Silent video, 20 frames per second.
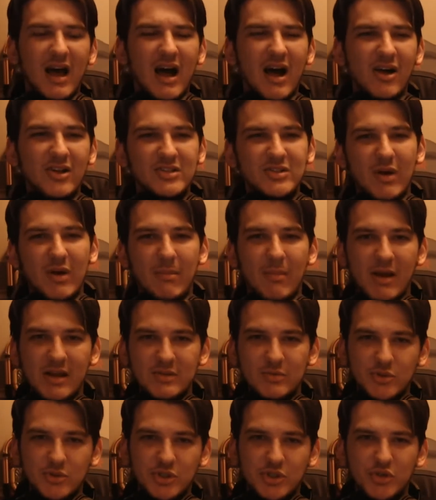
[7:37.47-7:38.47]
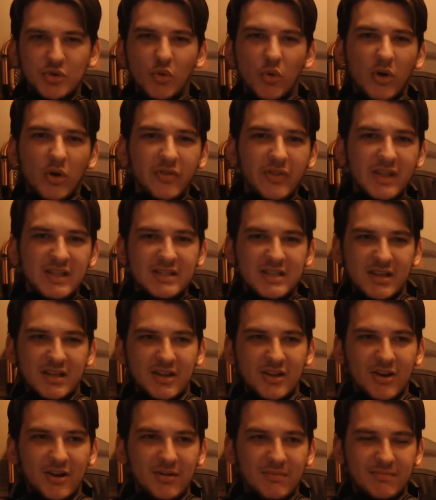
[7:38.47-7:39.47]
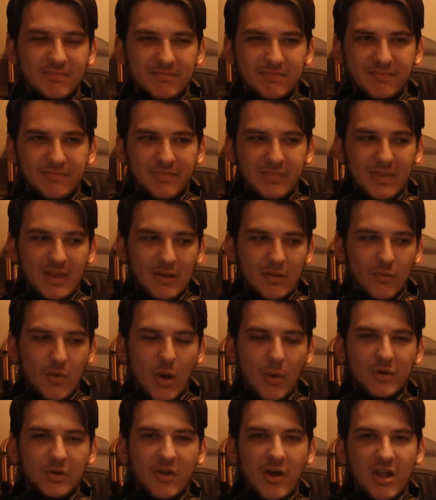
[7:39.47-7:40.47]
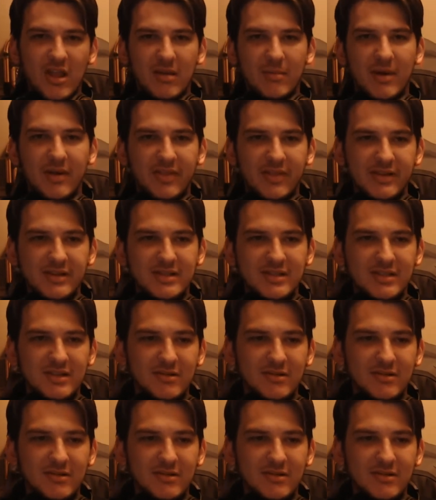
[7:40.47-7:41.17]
Also, I might as well shoehorn this in here while we're talking about this.